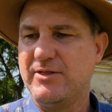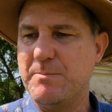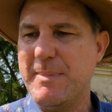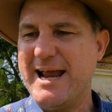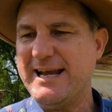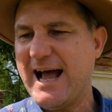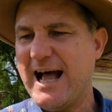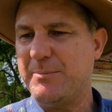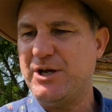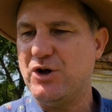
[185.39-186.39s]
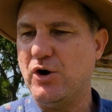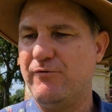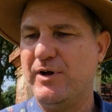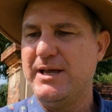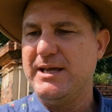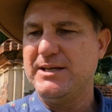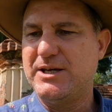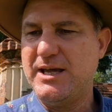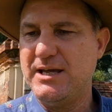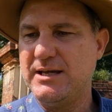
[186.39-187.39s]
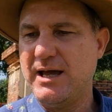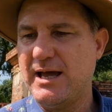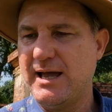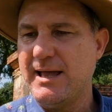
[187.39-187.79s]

the main army of King